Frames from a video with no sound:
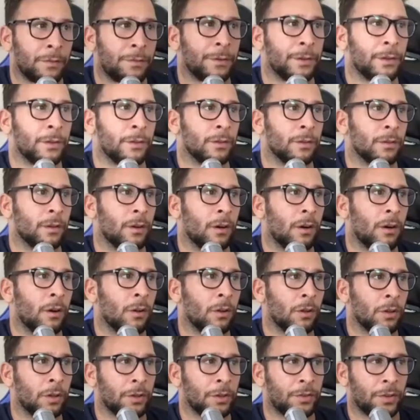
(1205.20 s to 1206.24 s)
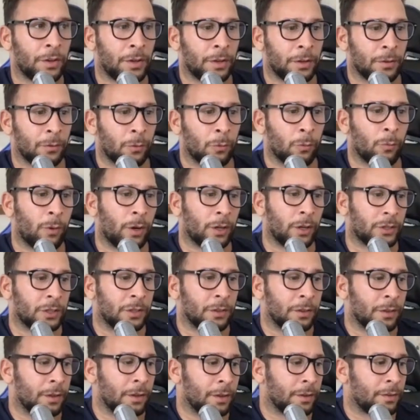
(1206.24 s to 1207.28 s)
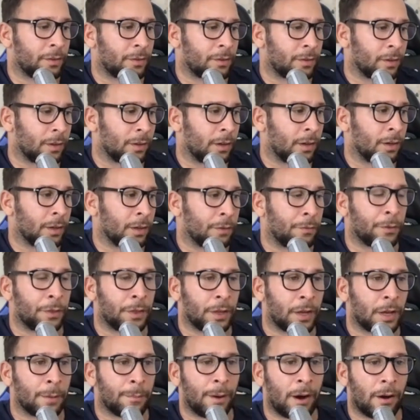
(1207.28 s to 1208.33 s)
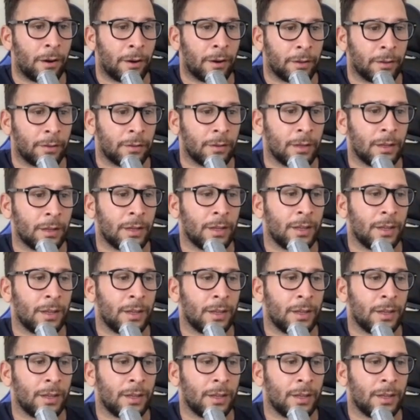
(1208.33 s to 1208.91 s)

if you all listening or watching this, if you think about it,